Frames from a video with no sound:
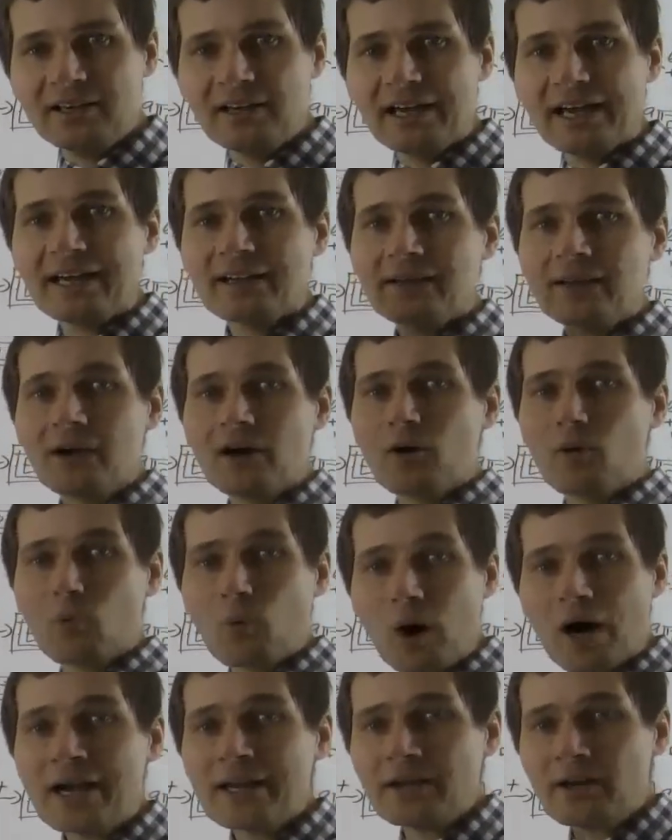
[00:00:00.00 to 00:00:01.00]
And
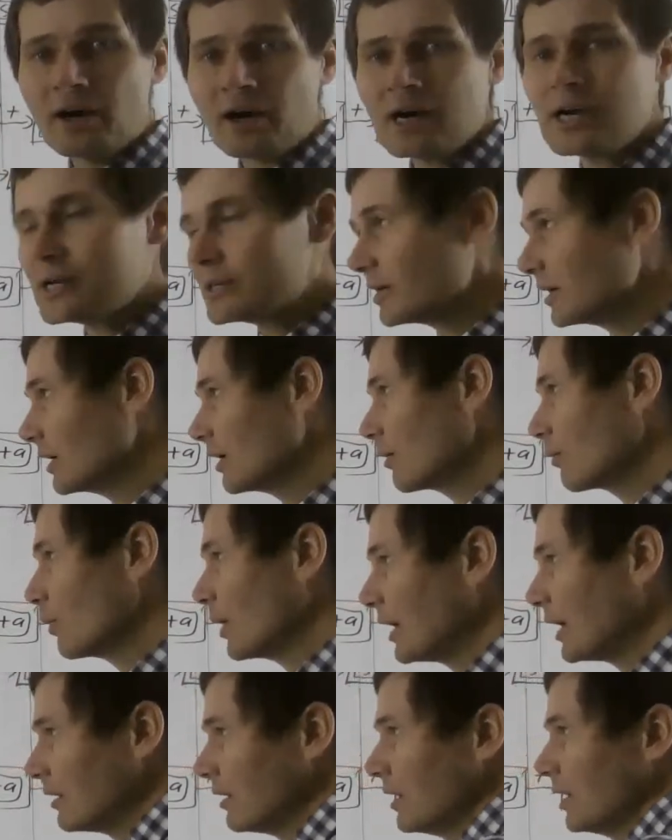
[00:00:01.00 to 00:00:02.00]
why not?
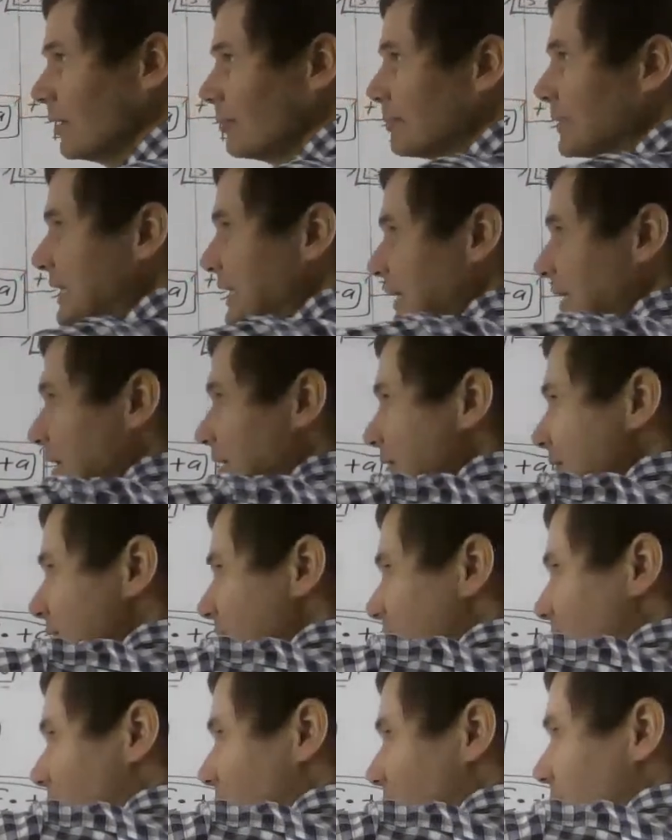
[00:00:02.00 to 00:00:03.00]
Well, because
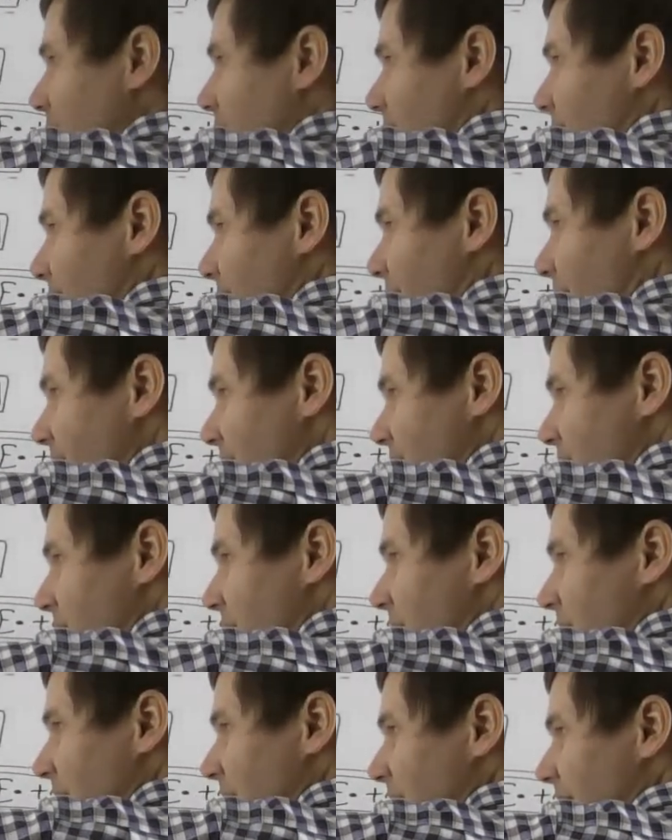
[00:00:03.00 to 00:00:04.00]

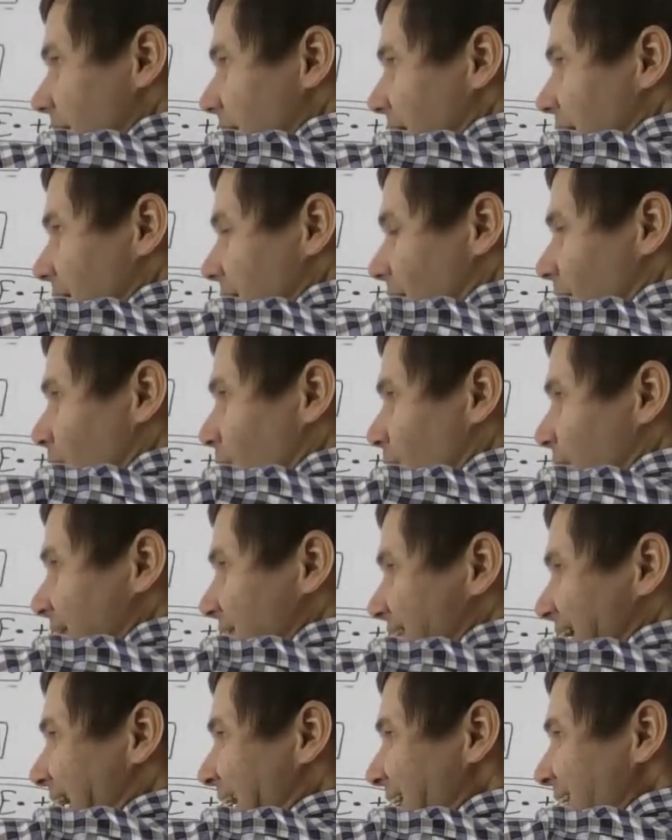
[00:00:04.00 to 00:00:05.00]
first, it always
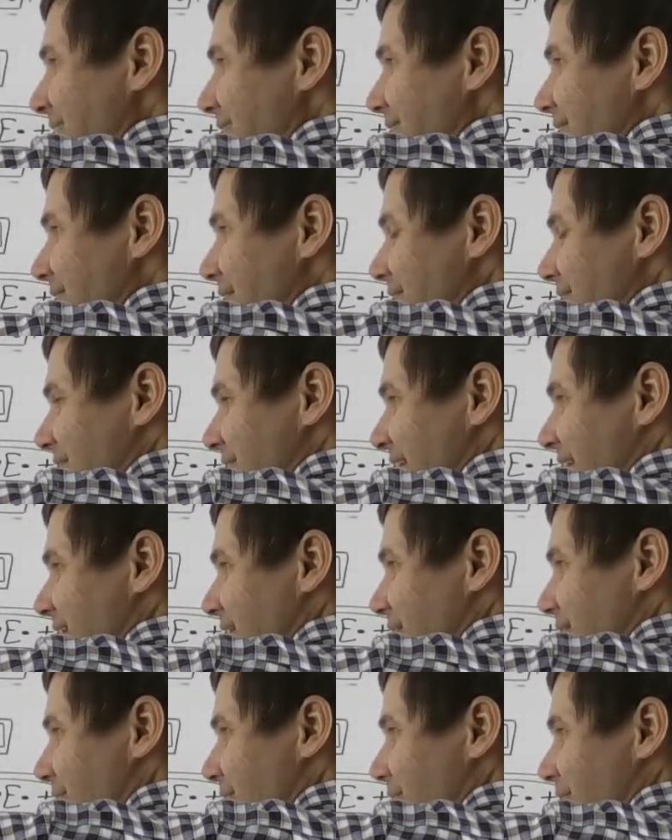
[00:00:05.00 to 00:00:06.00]
asks
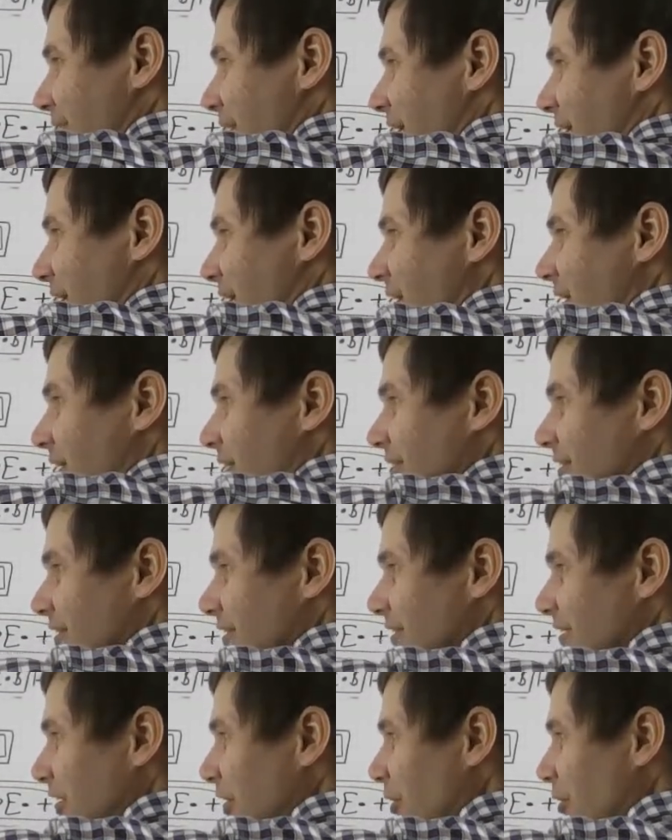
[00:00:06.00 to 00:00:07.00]
itself,
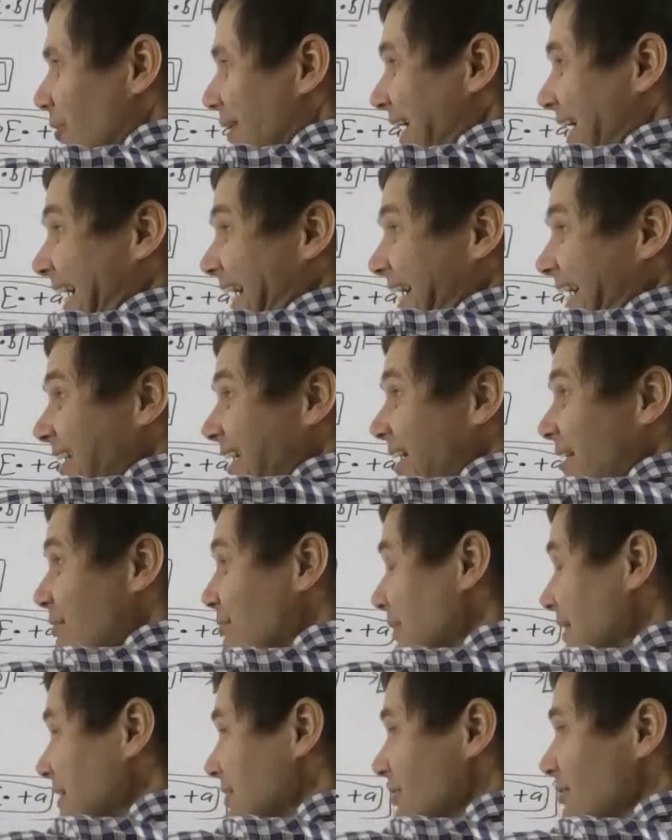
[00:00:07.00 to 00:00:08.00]
can I
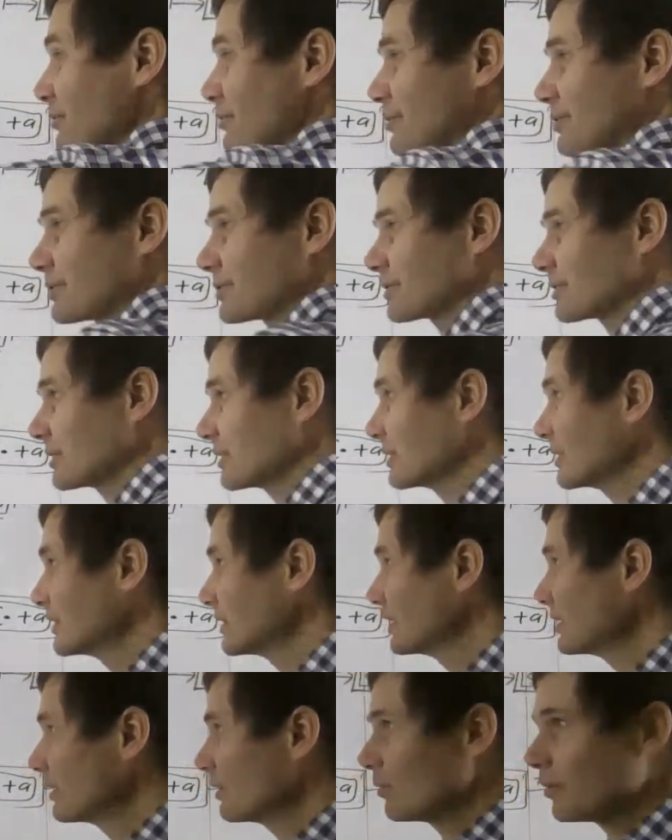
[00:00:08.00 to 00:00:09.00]
reduce
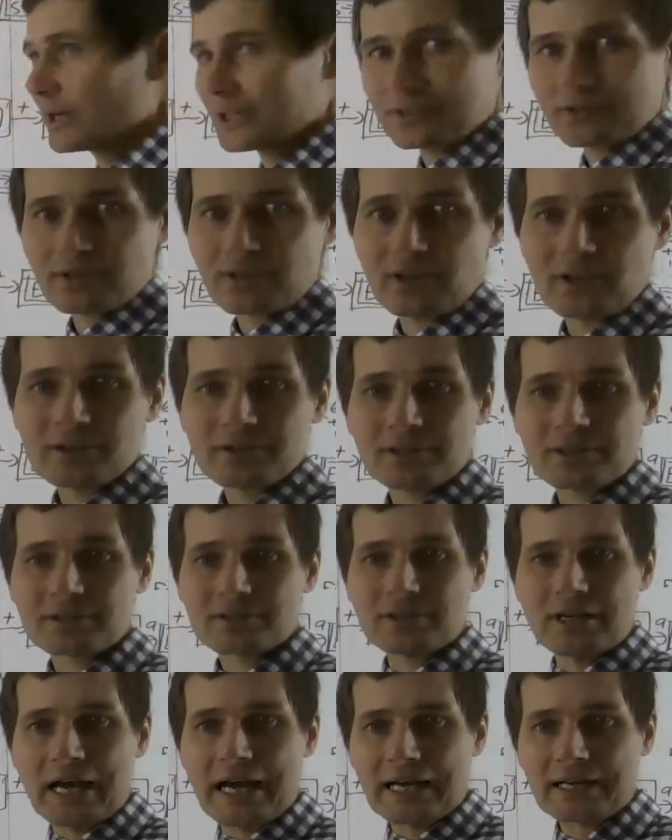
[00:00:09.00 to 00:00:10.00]
what's on the
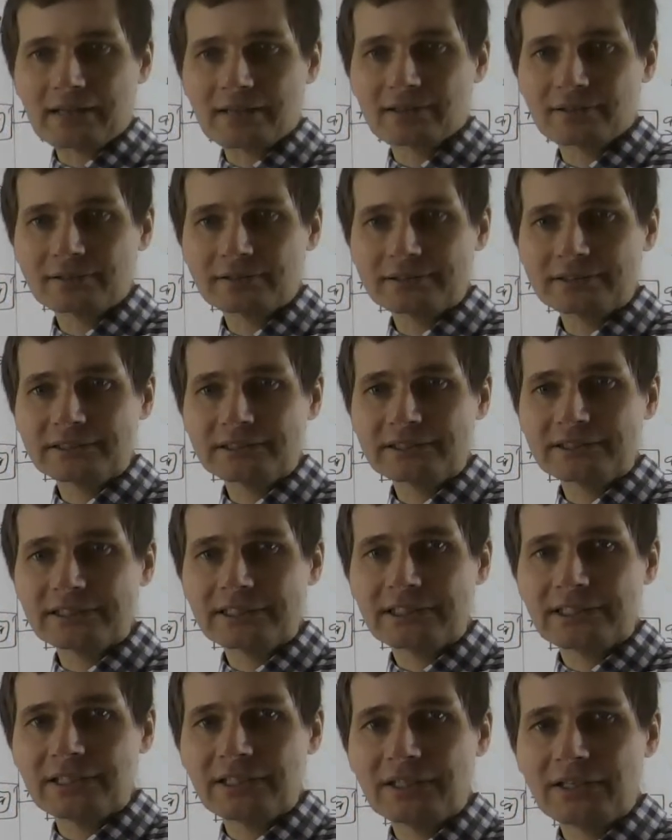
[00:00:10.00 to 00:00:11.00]
stack?
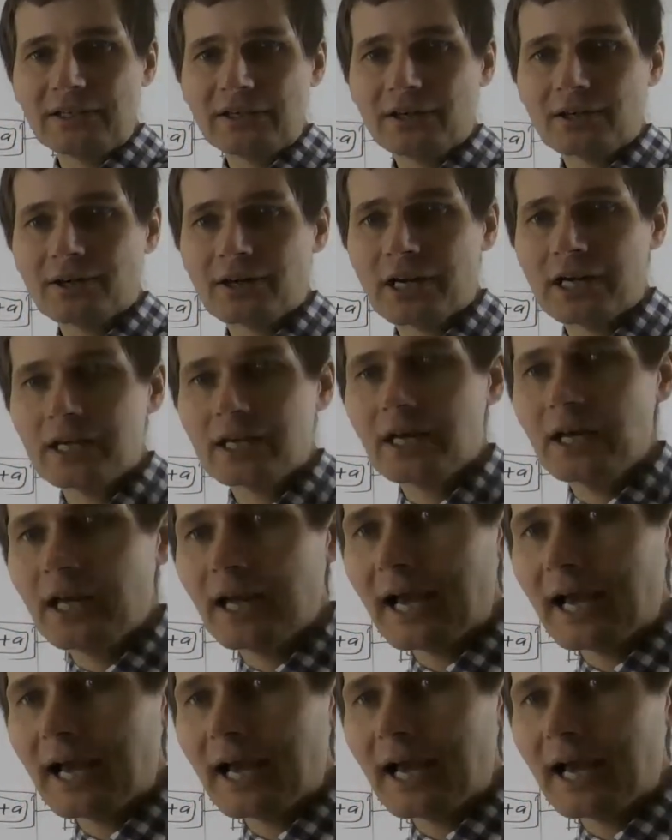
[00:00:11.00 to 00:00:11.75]
All right.